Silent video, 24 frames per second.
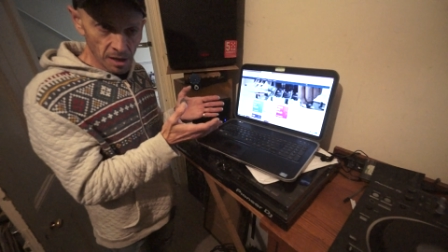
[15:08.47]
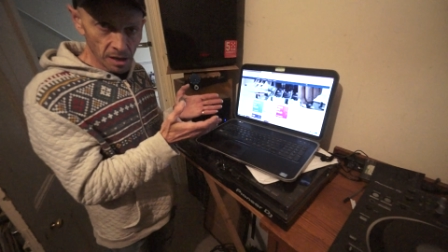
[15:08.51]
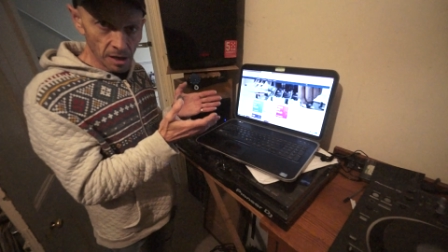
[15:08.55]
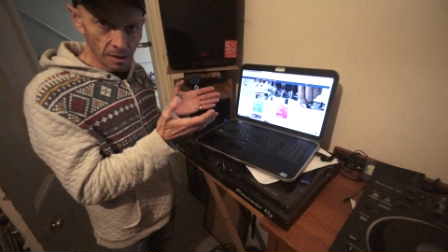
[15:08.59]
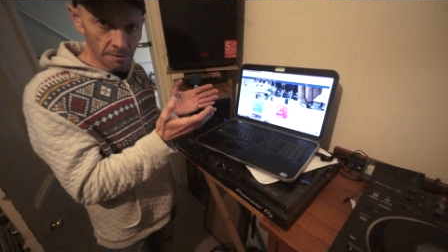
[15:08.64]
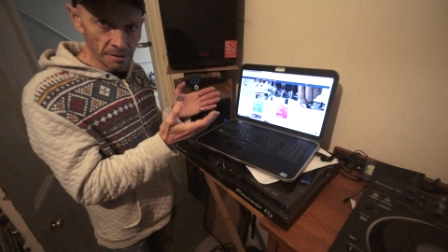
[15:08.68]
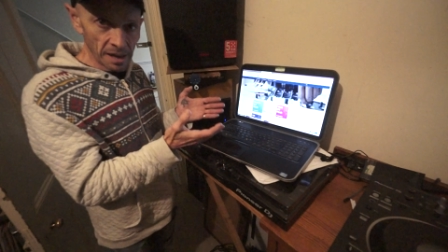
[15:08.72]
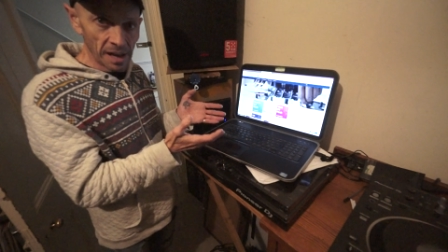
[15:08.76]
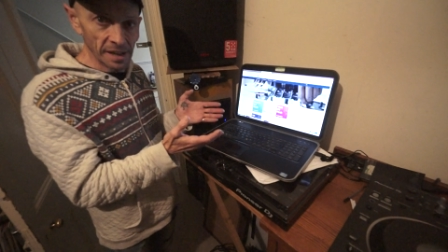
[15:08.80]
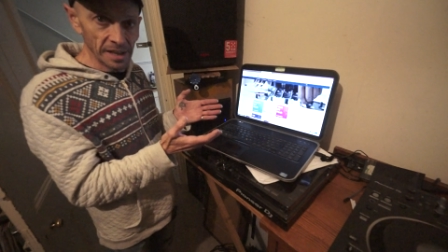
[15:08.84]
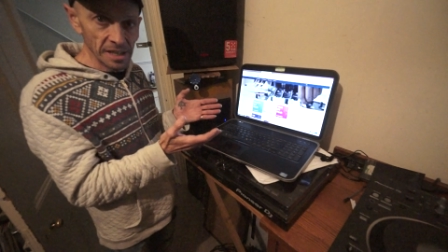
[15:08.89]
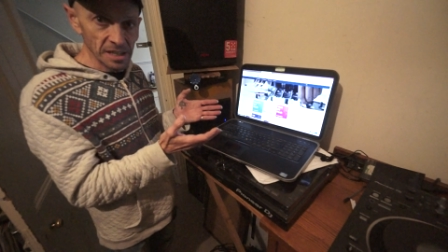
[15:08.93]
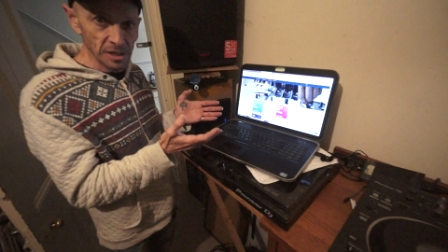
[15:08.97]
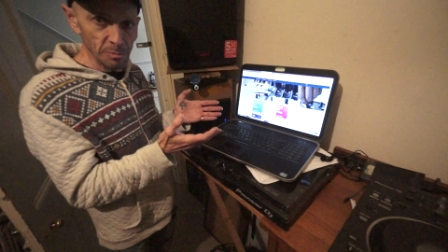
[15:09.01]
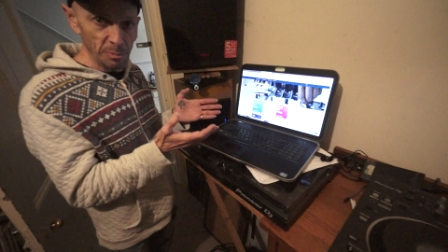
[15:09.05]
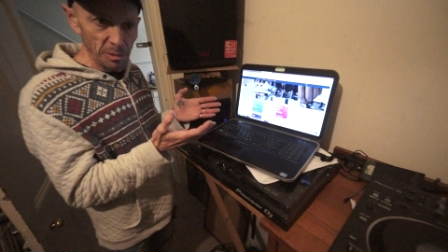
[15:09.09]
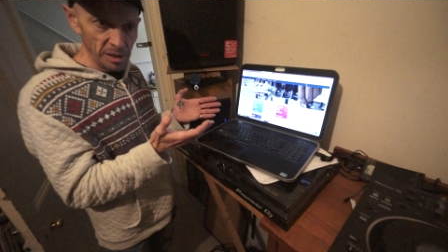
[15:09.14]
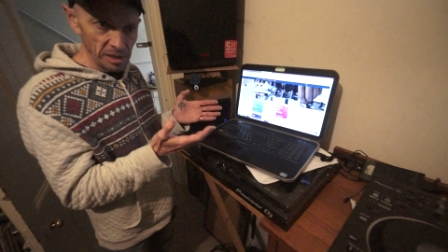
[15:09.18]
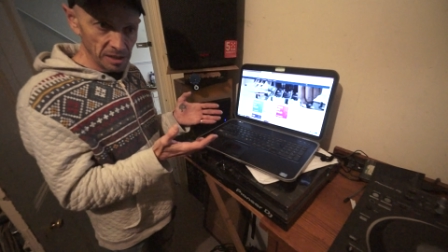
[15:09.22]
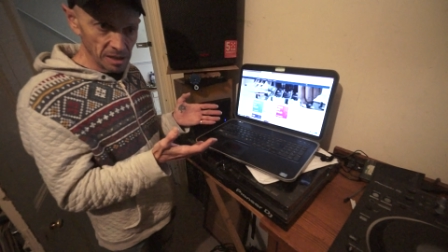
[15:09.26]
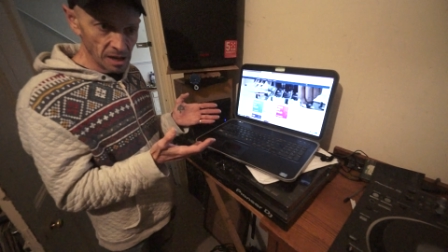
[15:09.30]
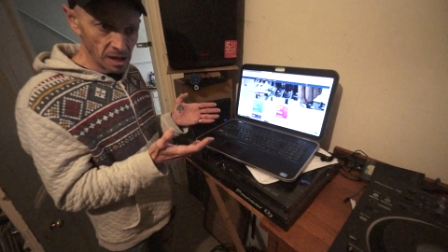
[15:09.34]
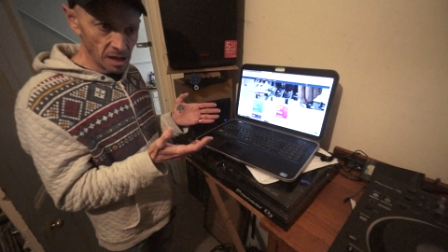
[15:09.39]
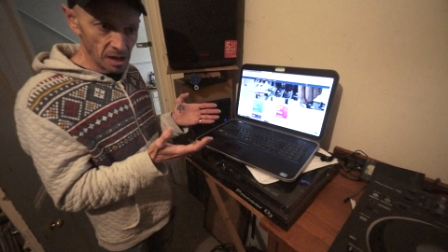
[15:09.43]
and that is
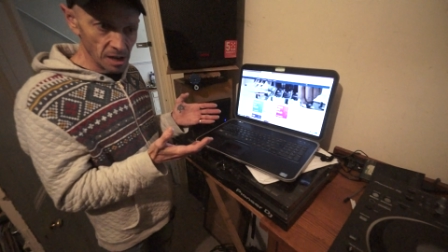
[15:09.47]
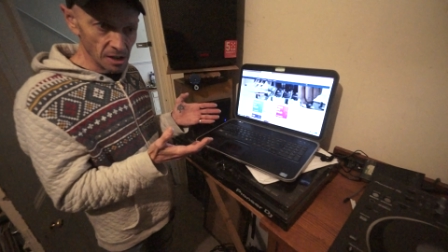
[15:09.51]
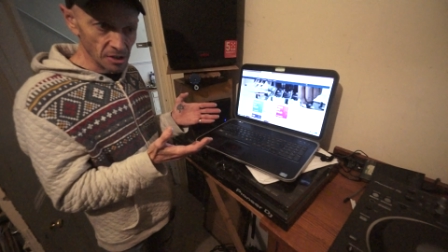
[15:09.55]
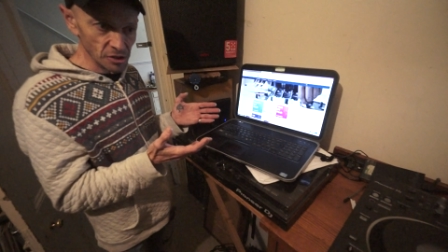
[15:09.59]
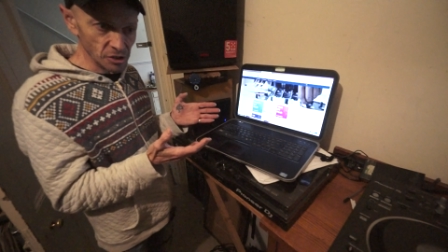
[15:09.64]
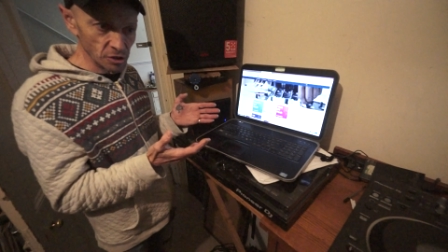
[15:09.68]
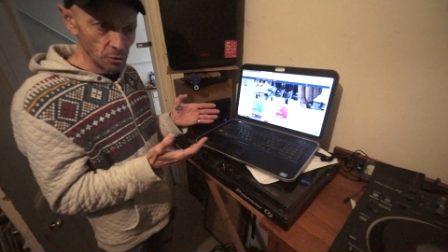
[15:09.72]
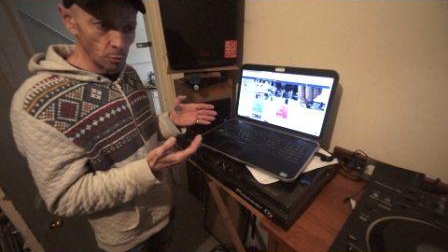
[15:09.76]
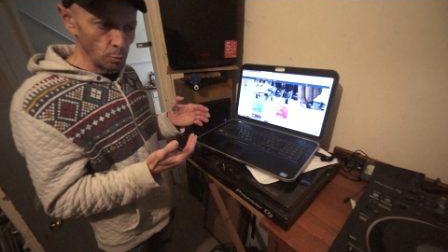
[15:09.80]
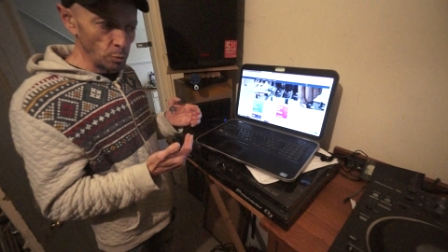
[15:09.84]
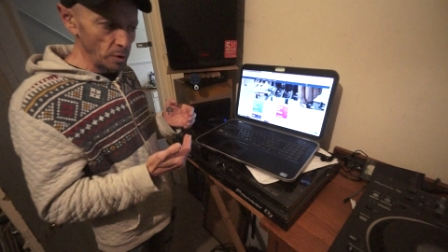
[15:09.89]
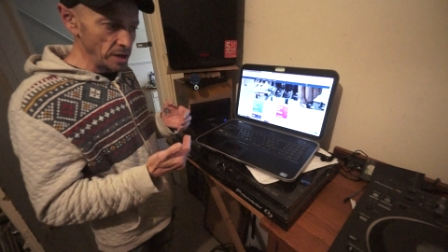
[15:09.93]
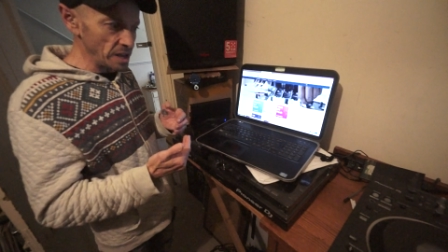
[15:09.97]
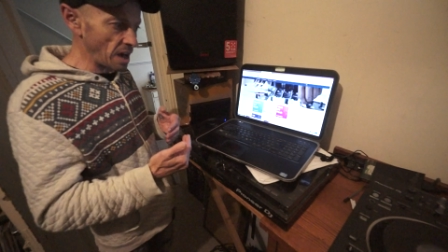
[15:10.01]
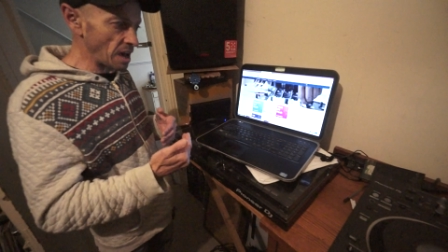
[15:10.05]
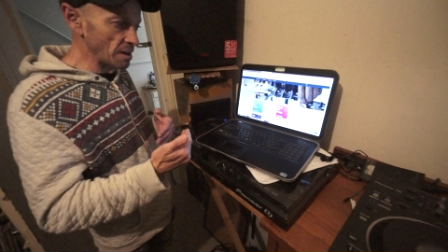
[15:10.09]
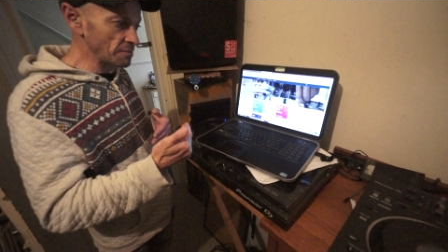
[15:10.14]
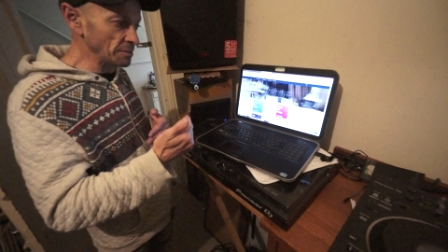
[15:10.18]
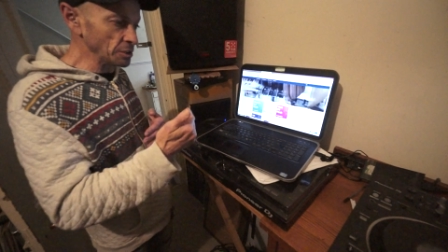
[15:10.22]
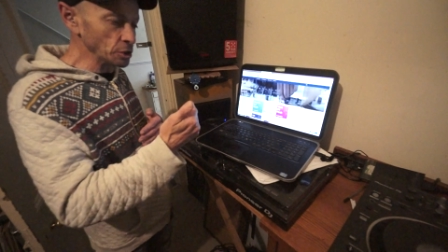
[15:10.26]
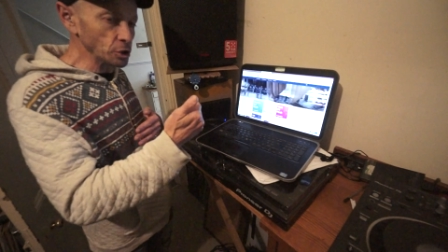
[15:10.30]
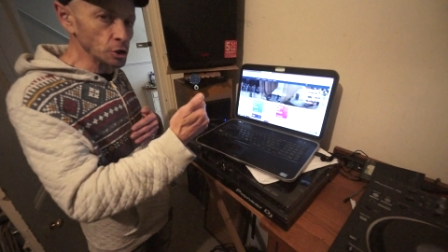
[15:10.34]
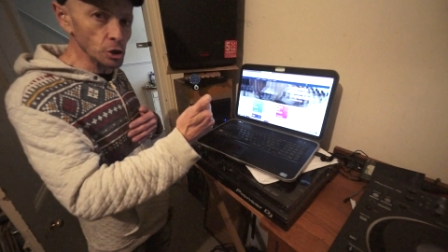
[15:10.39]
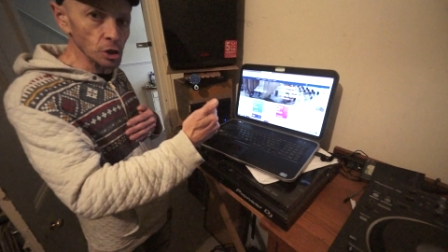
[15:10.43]
because we
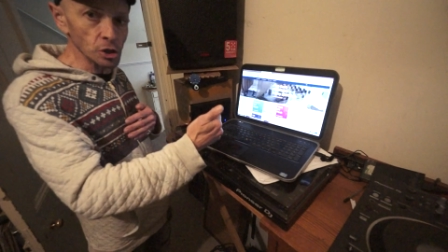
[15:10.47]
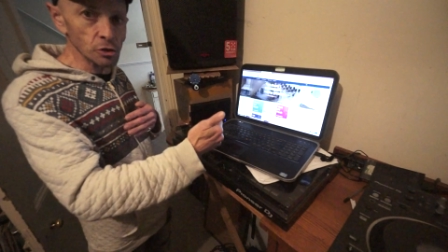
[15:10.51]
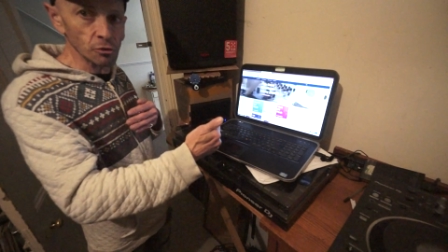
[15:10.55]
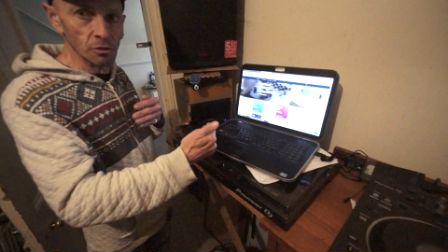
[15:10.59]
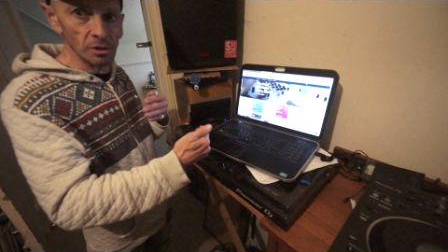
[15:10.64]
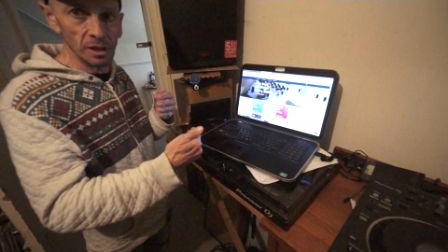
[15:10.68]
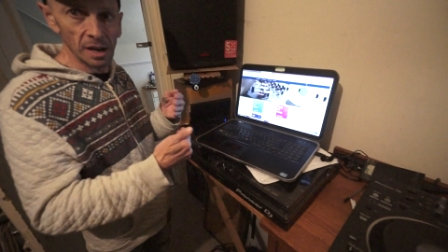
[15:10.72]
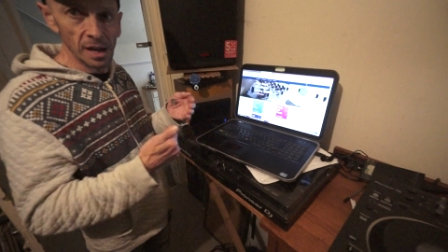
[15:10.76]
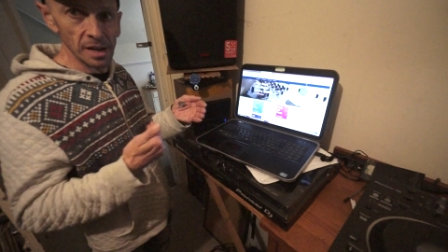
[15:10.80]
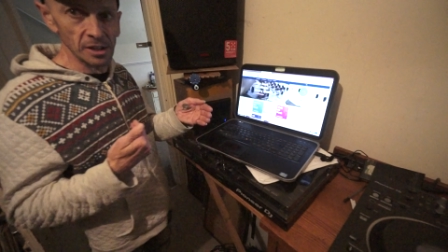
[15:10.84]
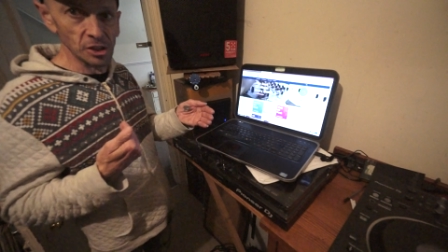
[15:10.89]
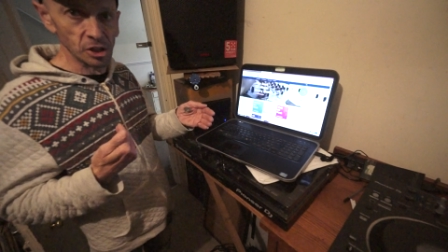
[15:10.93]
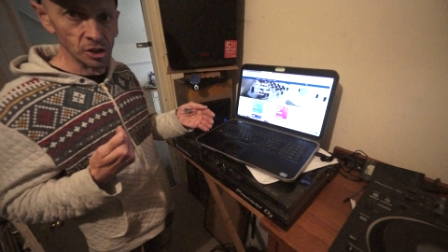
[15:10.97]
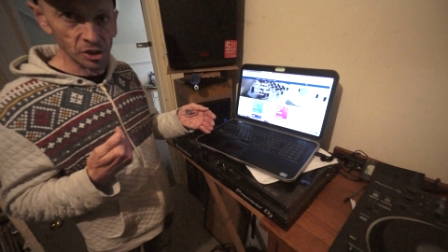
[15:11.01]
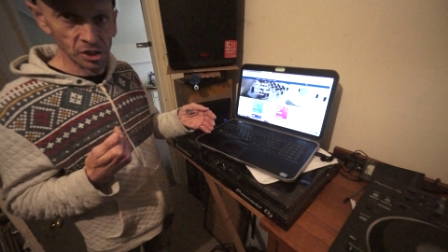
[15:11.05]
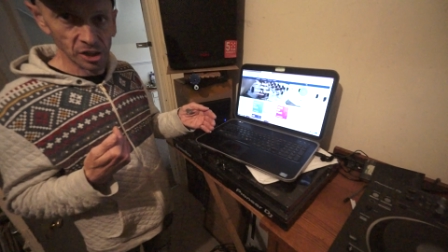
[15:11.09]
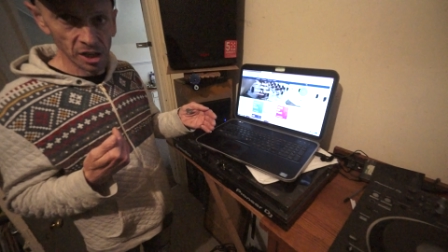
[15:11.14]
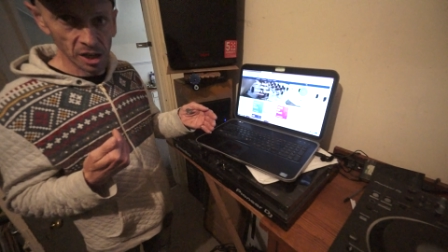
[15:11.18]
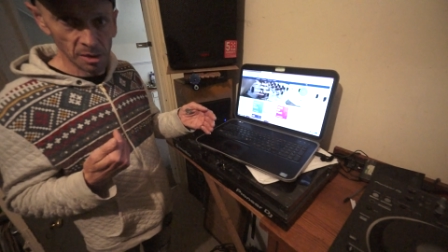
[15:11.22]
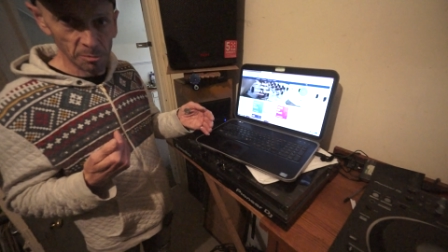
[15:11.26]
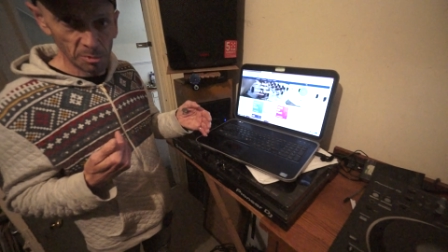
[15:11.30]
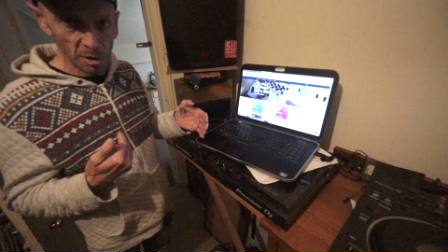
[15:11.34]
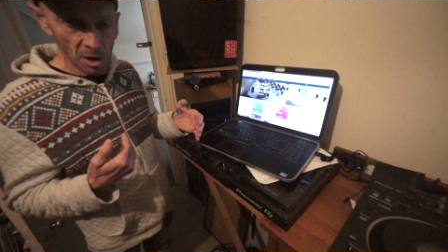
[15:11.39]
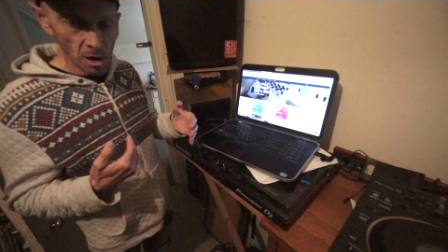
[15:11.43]
have a good
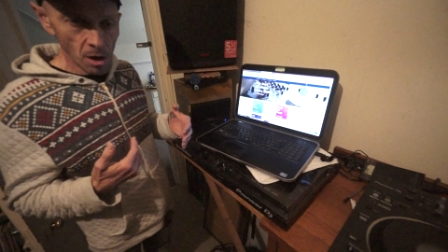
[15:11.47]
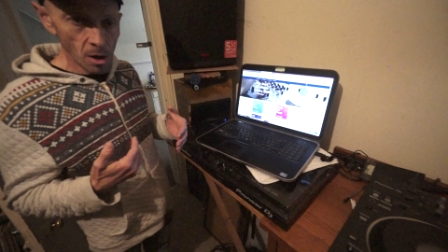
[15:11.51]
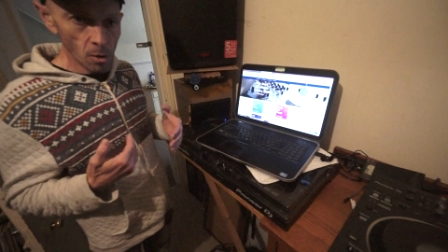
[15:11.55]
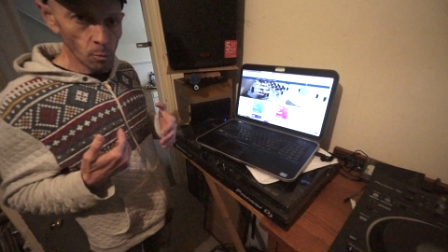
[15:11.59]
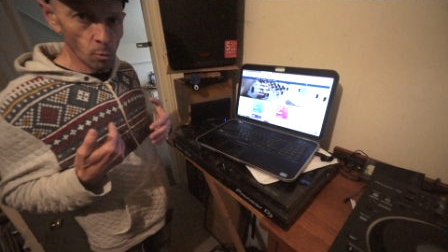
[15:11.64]
relationship